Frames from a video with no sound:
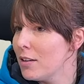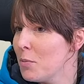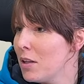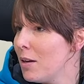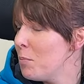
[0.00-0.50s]
and
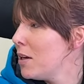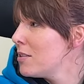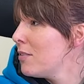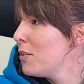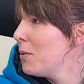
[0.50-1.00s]
there'll be like
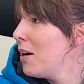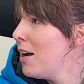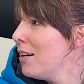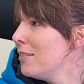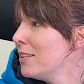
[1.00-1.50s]
piss
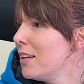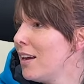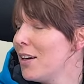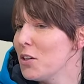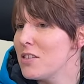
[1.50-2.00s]
everywhere, and
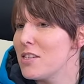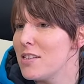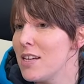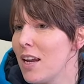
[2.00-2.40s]
like it'll sting.